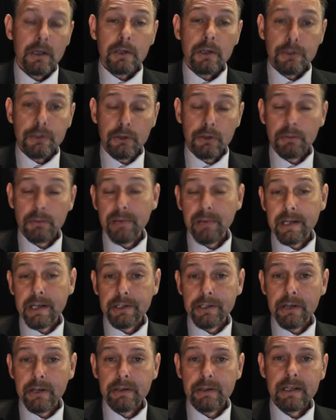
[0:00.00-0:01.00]
European
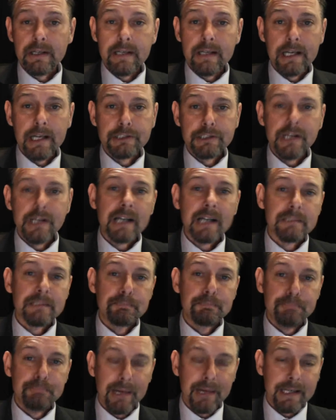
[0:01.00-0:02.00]
Union injects
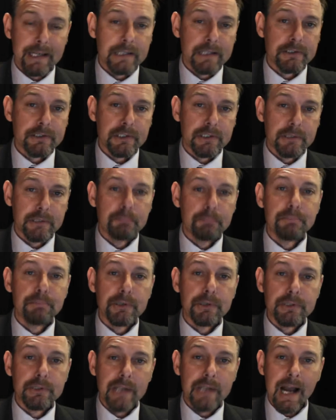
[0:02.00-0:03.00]
billions to
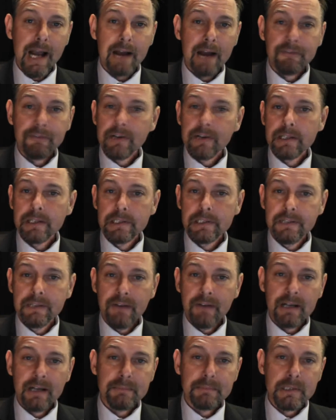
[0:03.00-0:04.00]
boost Africa's
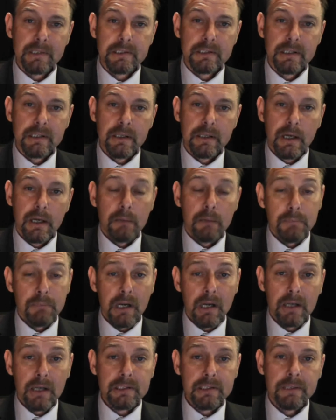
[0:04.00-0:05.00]
development.
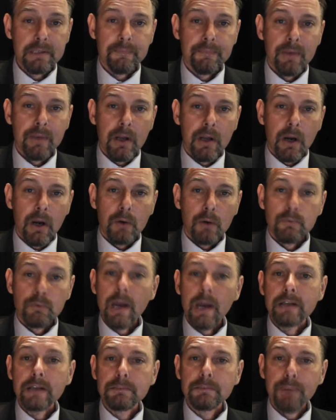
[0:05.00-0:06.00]
Plus,
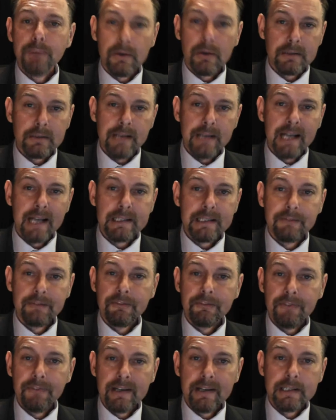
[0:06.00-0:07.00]
rail bottlenecks in
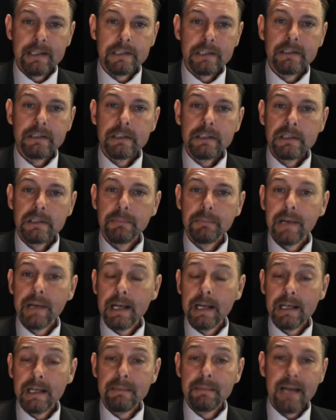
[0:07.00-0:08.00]
Finland to be
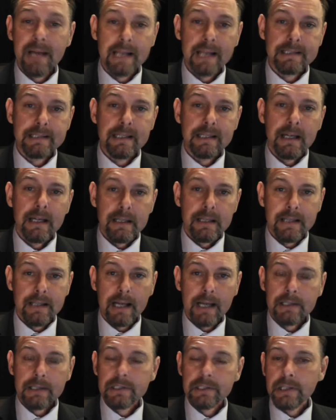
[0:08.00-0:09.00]
eliminated
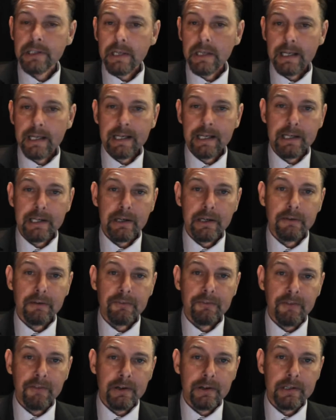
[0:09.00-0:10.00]
thanks to EU
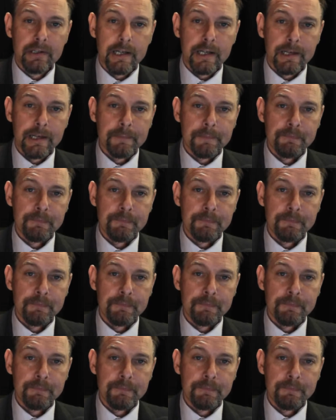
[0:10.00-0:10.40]
funding.